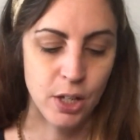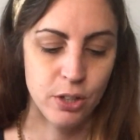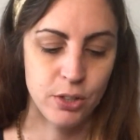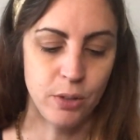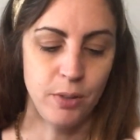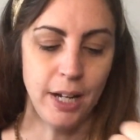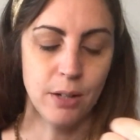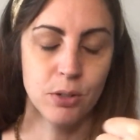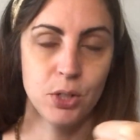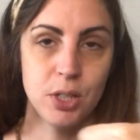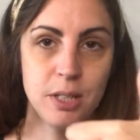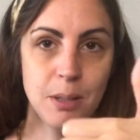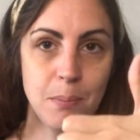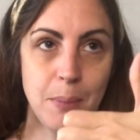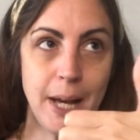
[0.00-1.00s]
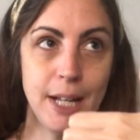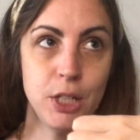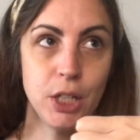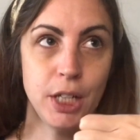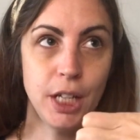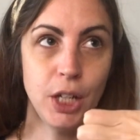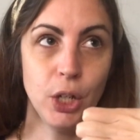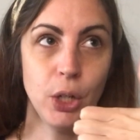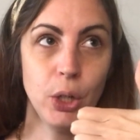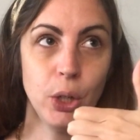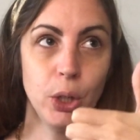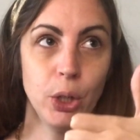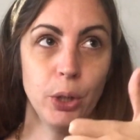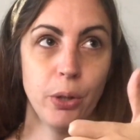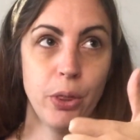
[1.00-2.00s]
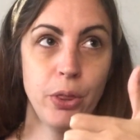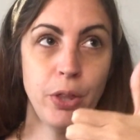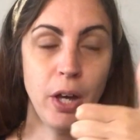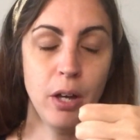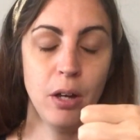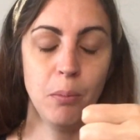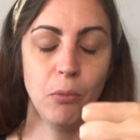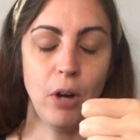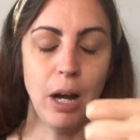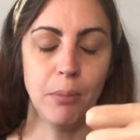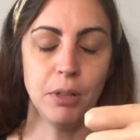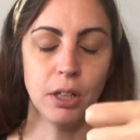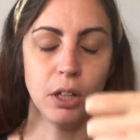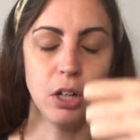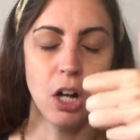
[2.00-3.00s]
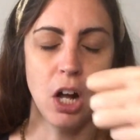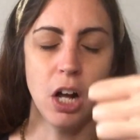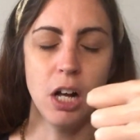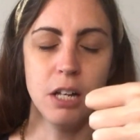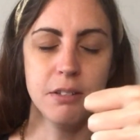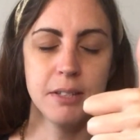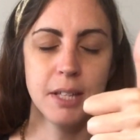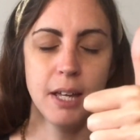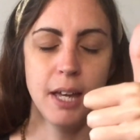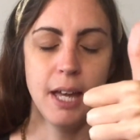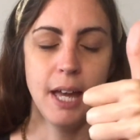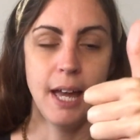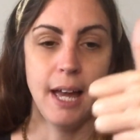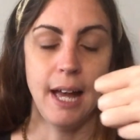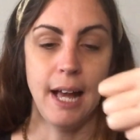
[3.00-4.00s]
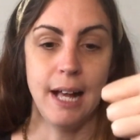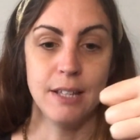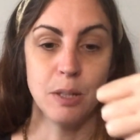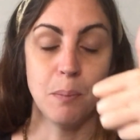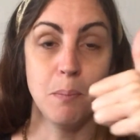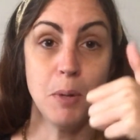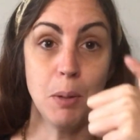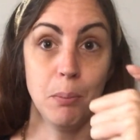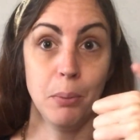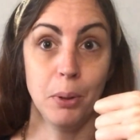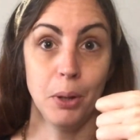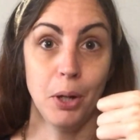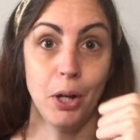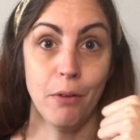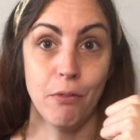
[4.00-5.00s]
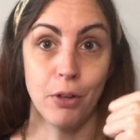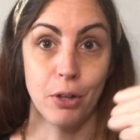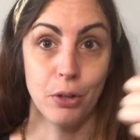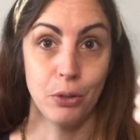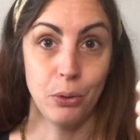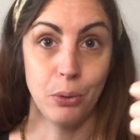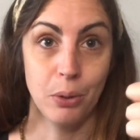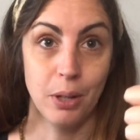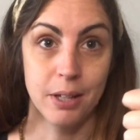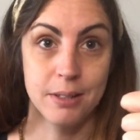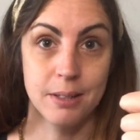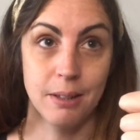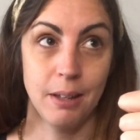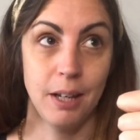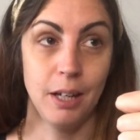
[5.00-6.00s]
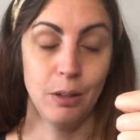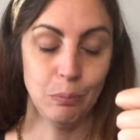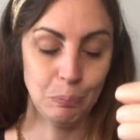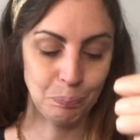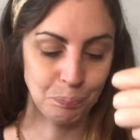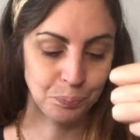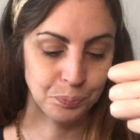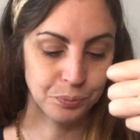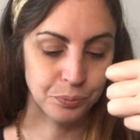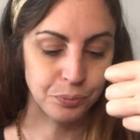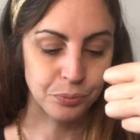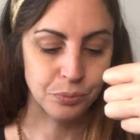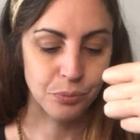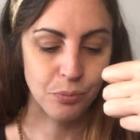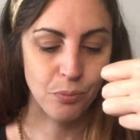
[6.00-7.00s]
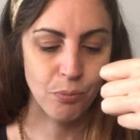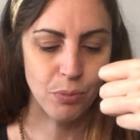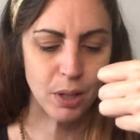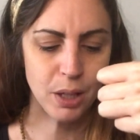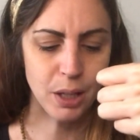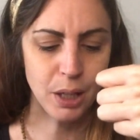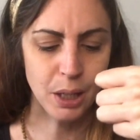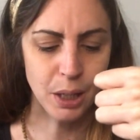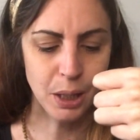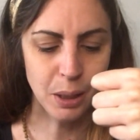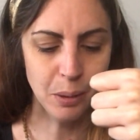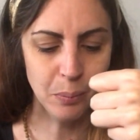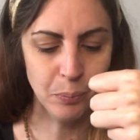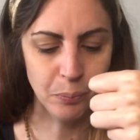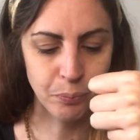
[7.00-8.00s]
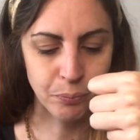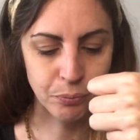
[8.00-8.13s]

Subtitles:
So now she's imagining her thumb wrapped in gauze as a member of the Ku Klux Klan. And